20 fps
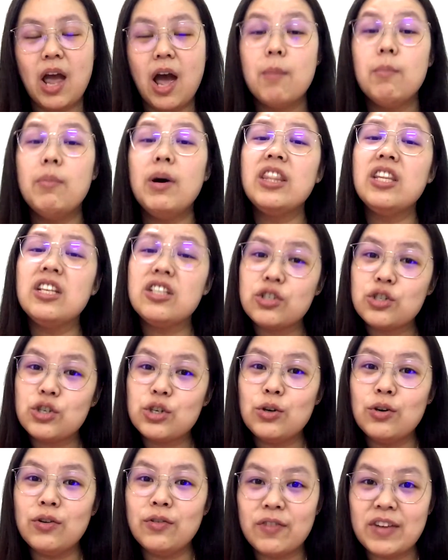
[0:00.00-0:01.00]
But the
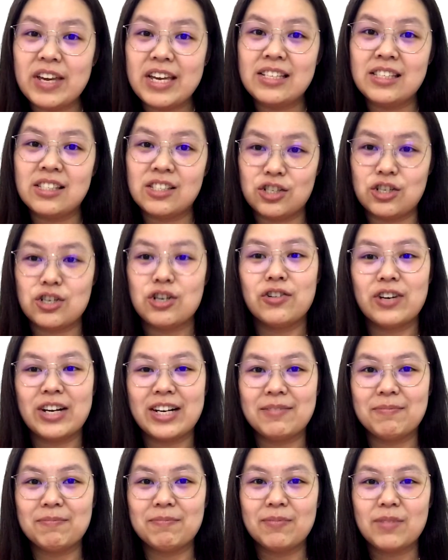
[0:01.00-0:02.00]
truth is,
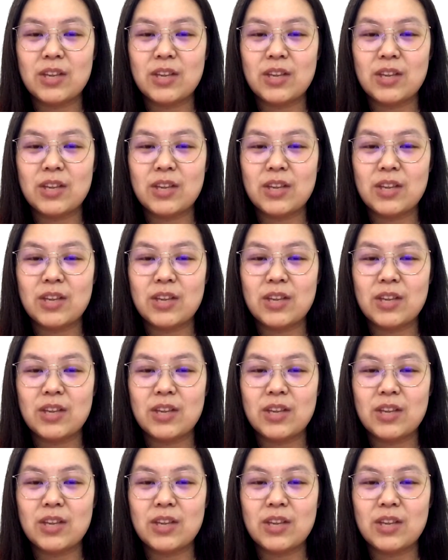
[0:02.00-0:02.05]
children,